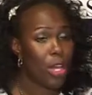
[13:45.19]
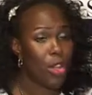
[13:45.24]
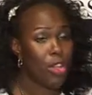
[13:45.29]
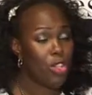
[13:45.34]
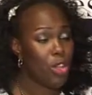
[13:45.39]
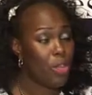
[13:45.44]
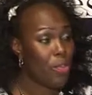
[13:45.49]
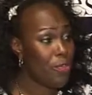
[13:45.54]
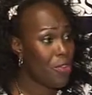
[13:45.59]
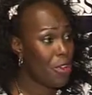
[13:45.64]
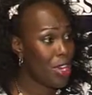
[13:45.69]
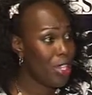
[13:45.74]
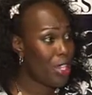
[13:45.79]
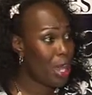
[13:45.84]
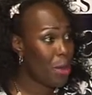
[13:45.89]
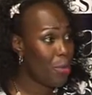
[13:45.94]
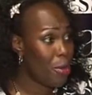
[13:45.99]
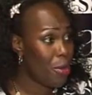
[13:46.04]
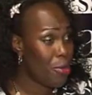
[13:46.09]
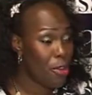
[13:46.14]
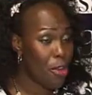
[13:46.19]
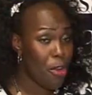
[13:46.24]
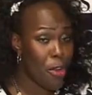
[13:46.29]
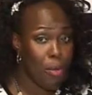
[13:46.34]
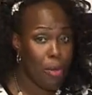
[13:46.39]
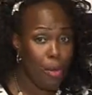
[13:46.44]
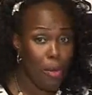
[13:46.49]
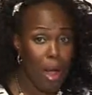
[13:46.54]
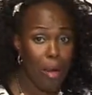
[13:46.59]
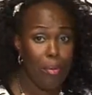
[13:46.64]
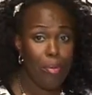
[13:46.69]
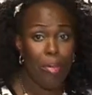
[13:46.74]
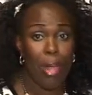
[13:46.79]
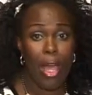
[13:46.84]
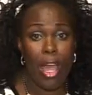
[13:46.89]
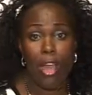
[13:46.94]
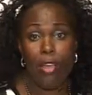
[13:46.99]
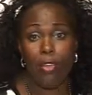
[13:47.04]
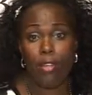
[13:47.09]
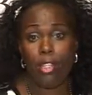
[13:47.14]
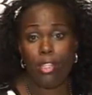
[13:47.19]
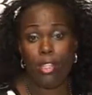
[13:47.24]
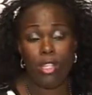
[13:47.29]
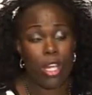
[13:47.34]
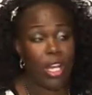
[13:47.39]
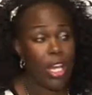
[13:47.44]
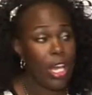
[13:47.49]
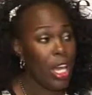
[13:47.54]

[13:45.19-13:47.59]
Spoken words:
so for example, if you're a grandparent,